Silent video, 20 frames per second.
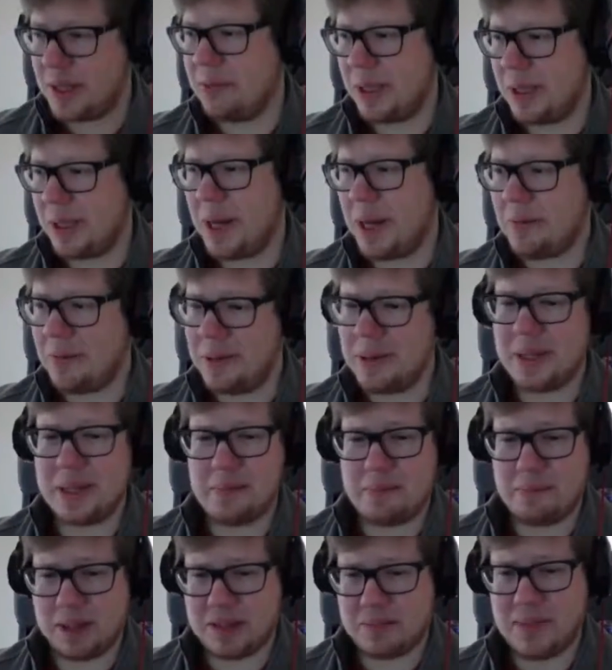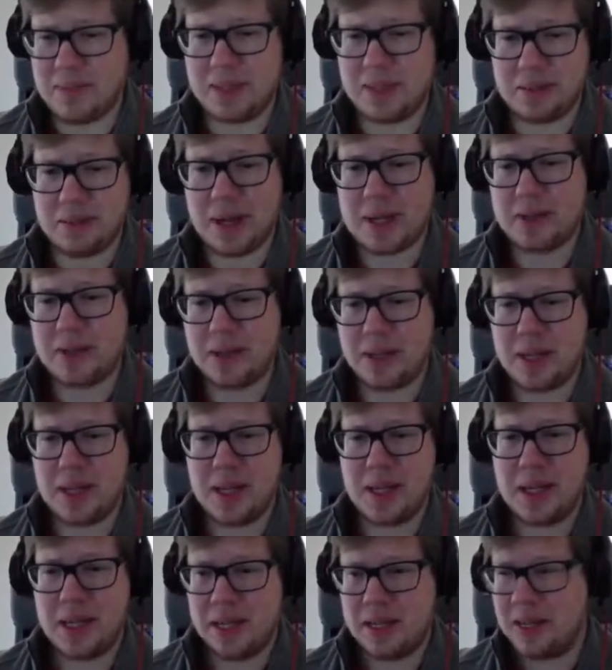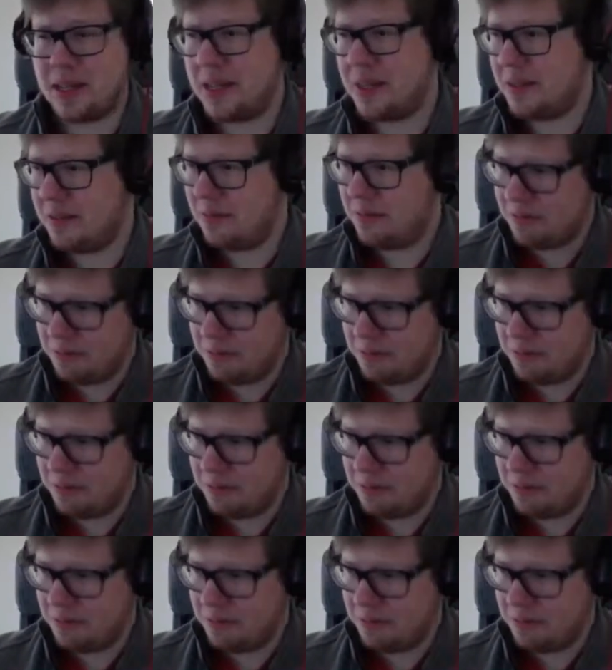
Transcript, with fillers: would love a possibility to actually